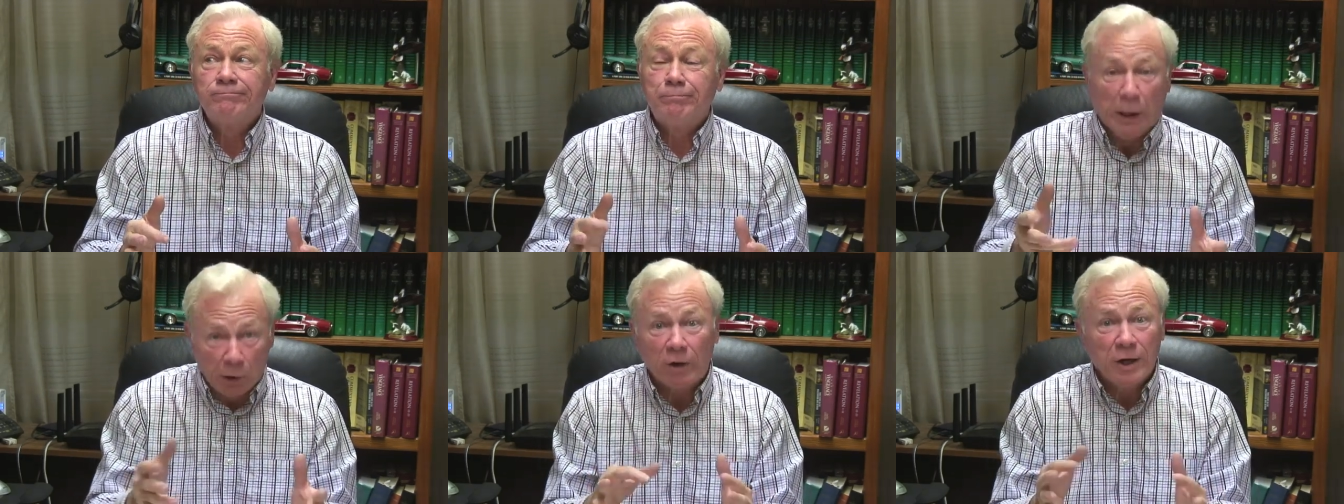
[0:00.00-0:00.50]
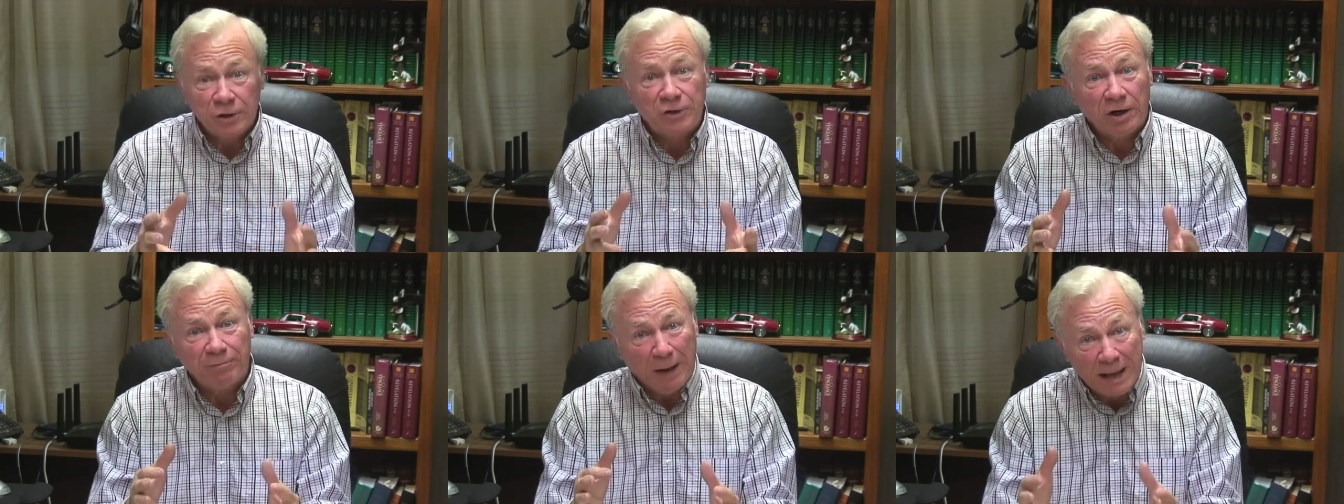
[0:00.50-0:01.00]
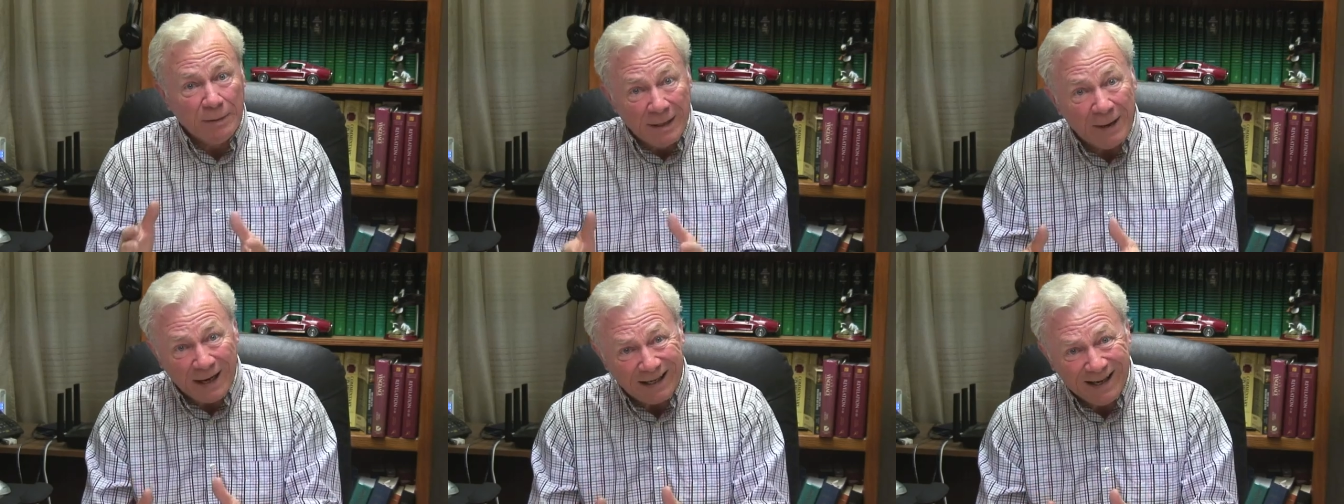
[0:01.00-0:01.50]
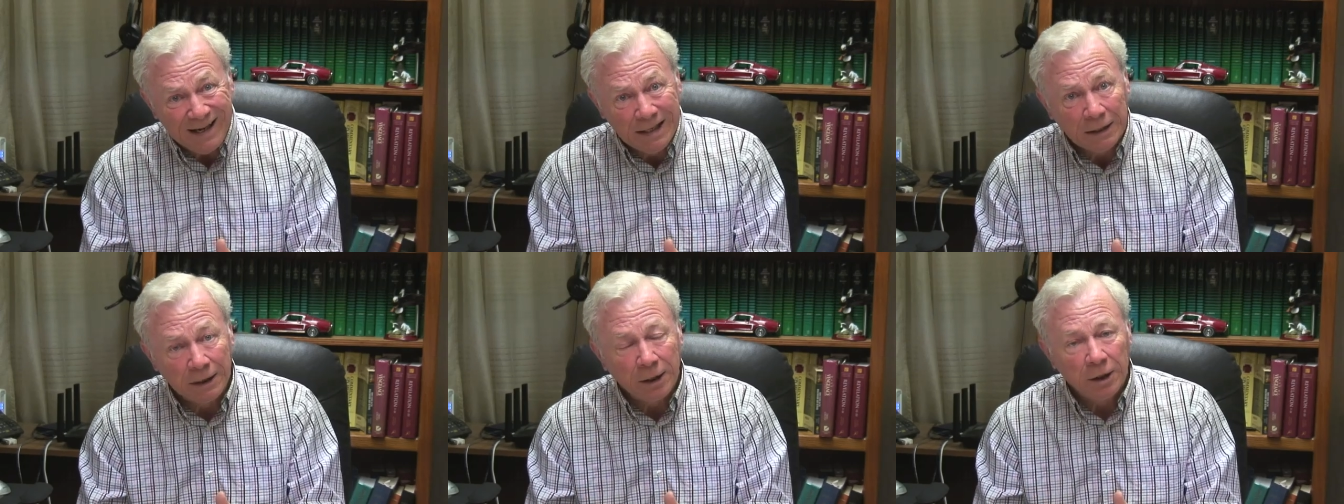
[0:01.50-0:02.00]
periods of baby making?
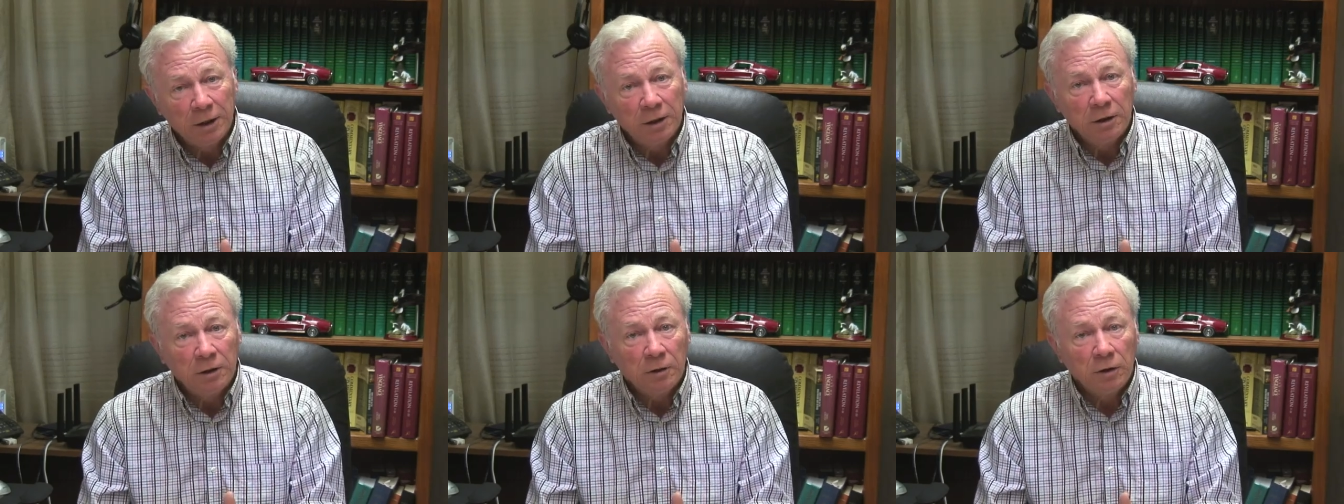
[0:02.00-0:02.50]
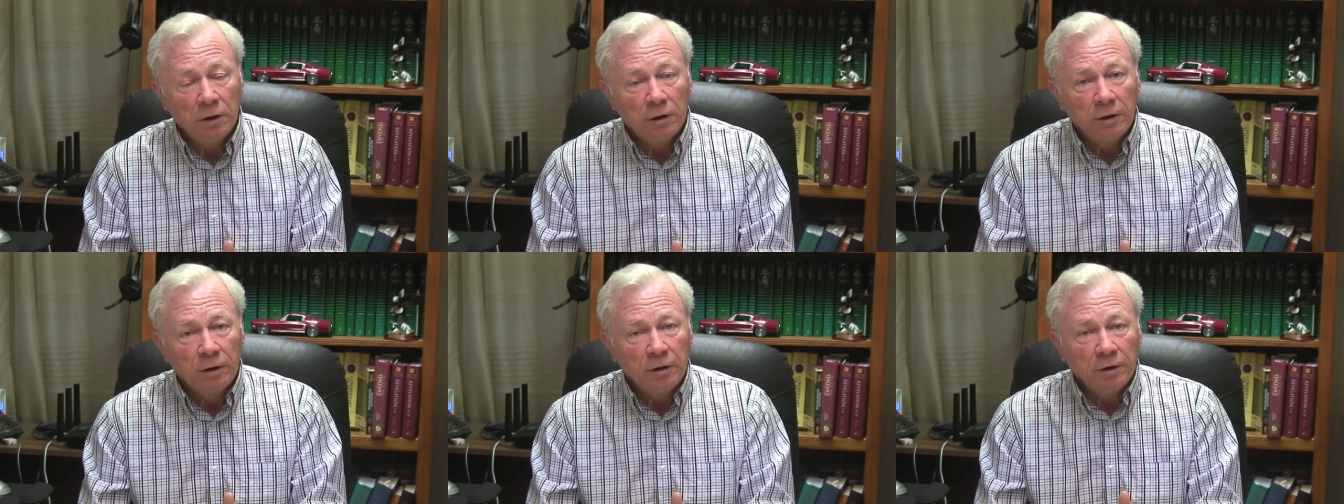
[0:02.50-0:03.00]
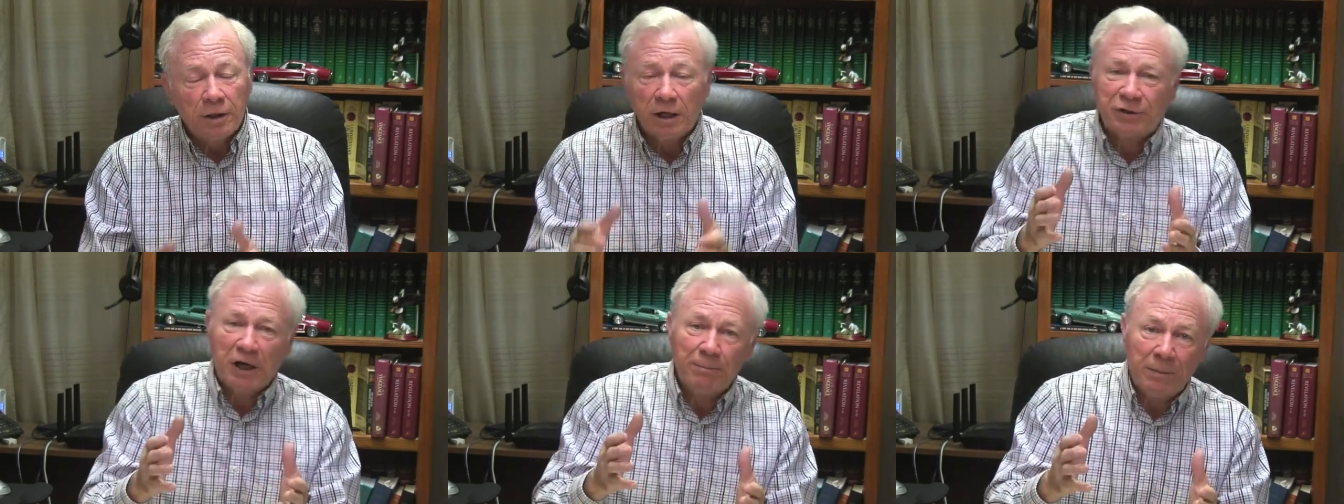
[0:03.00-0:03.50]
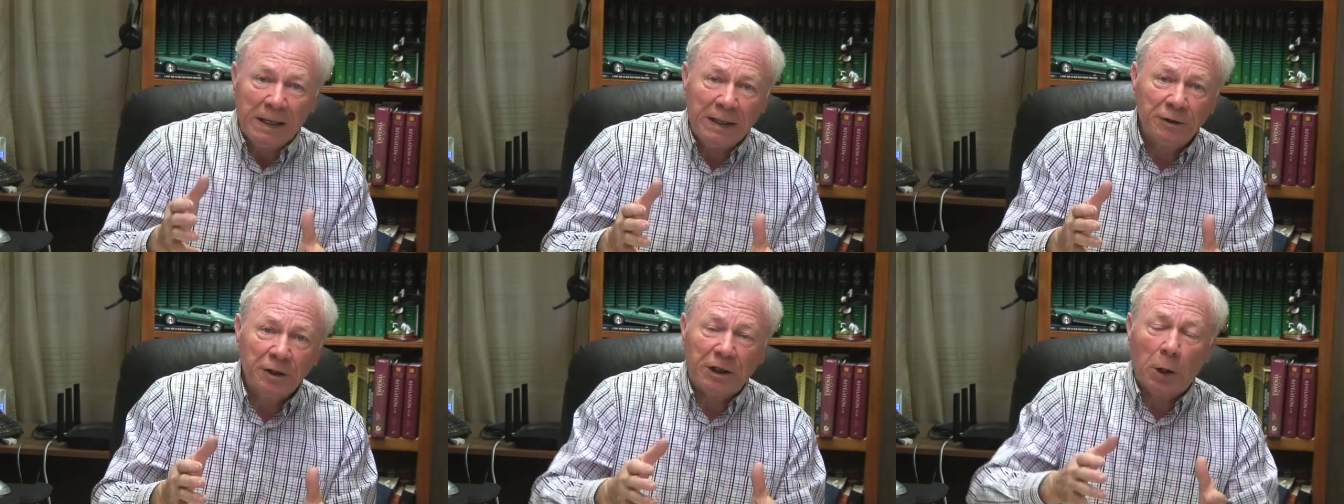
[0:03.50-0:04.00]
Does it
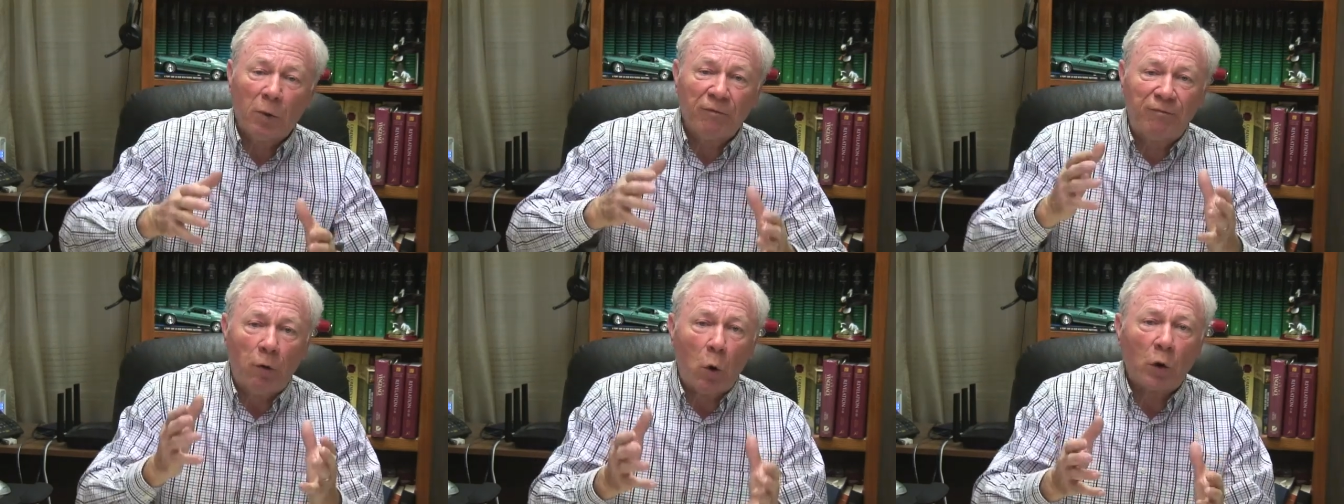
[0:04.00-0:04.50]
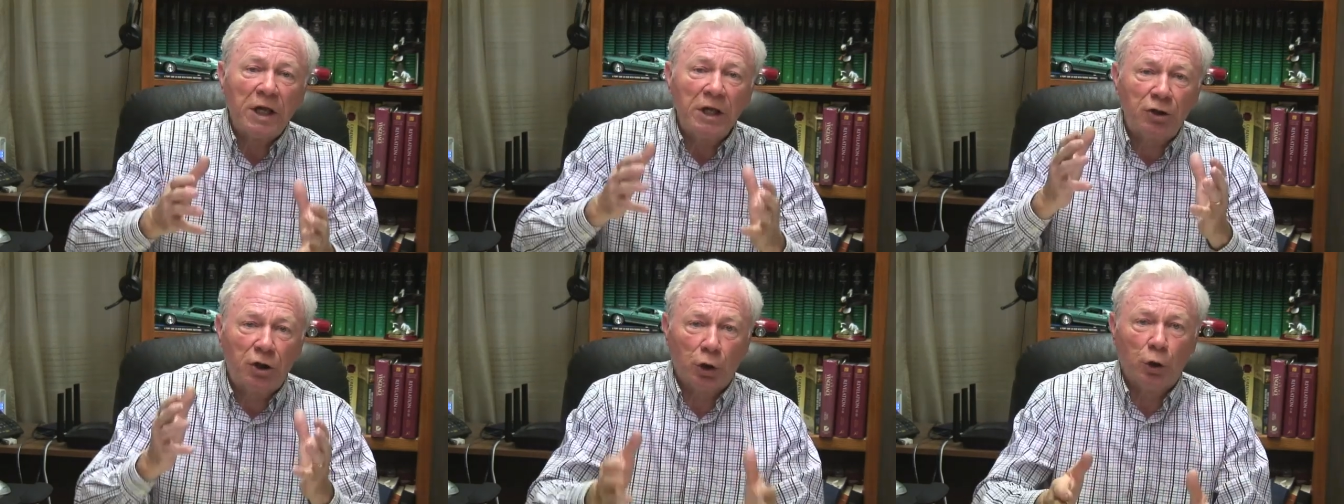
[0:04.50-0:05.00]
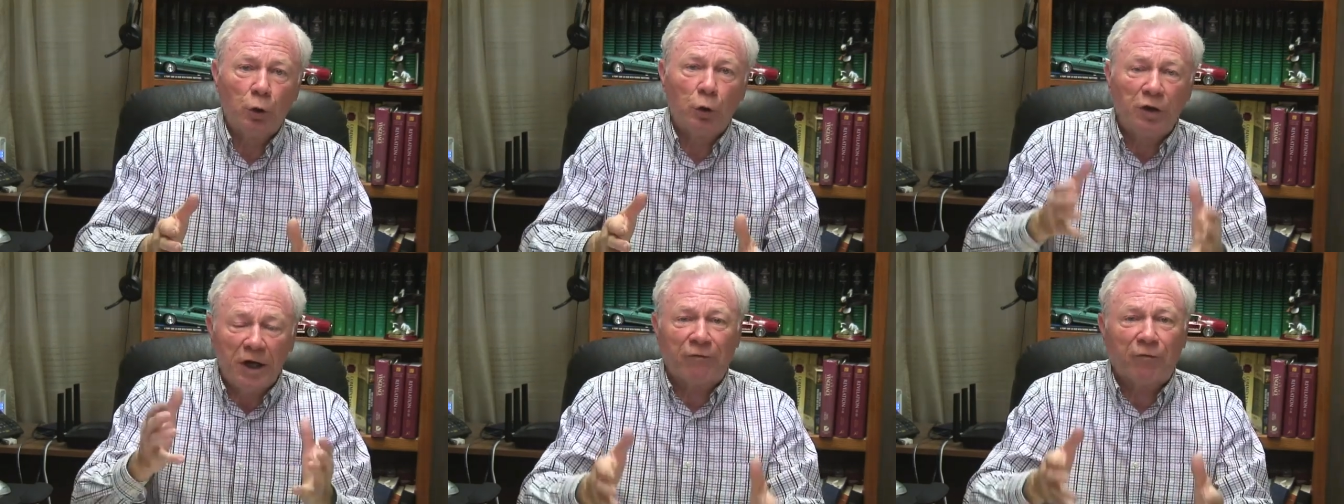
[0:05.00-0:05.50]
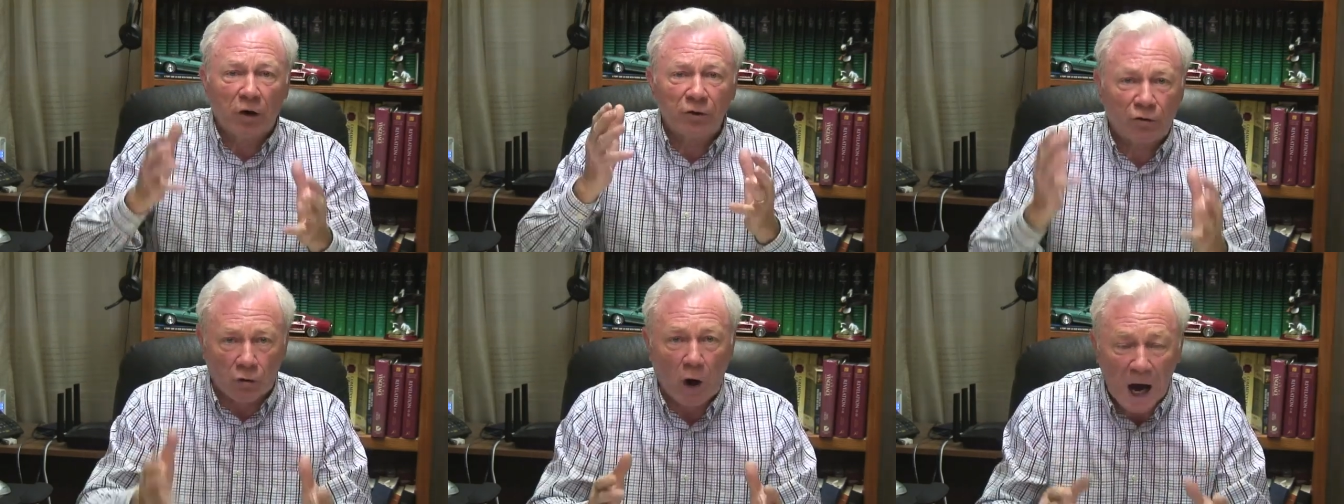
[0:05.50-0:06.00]
mean that there were 42
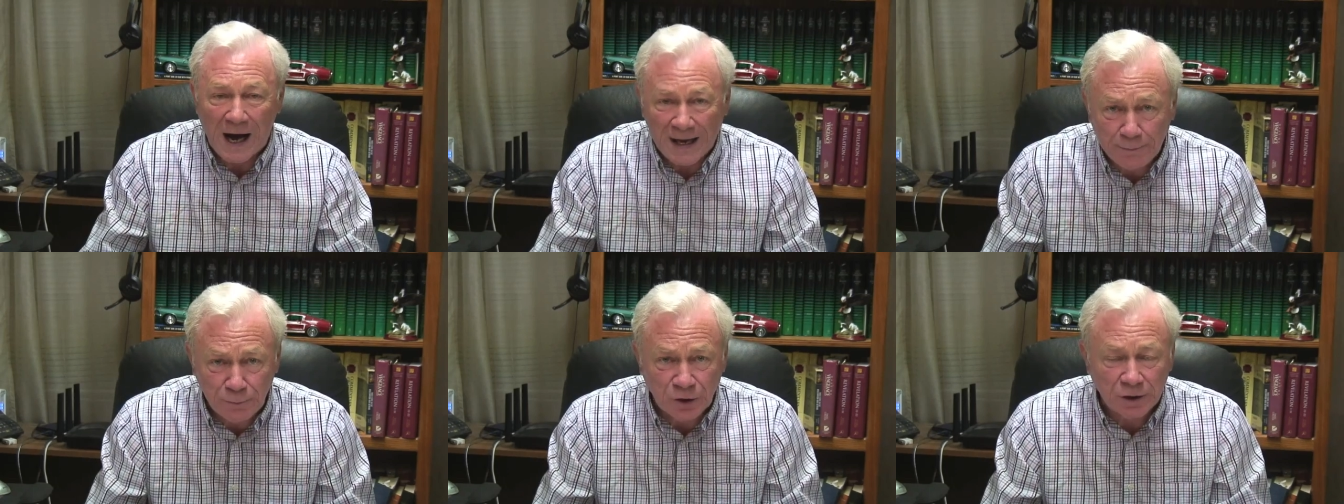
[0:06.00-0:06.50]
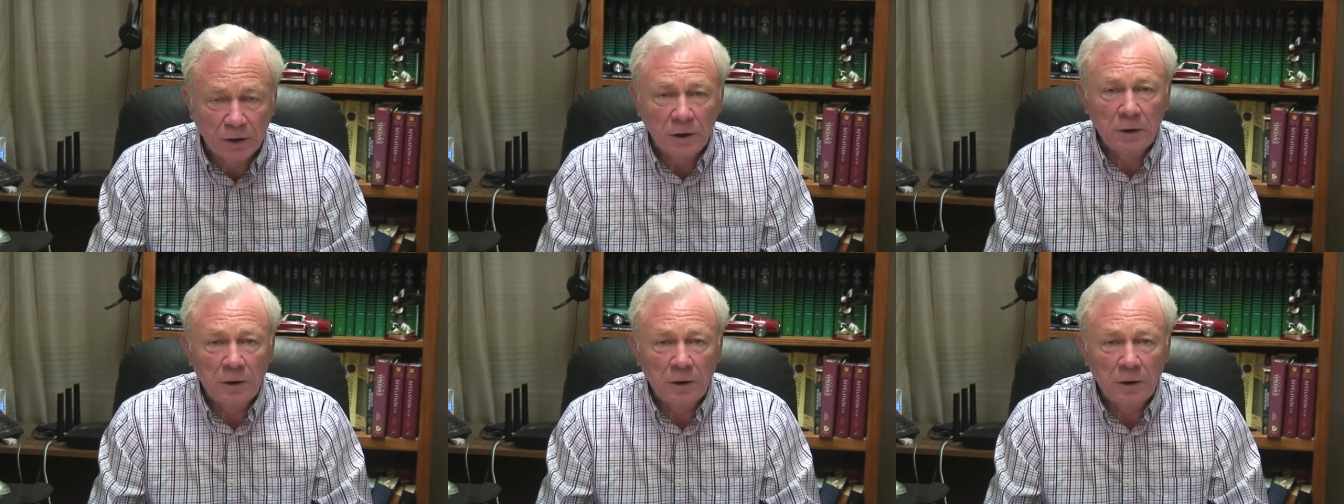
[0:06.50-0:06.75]
different tribes?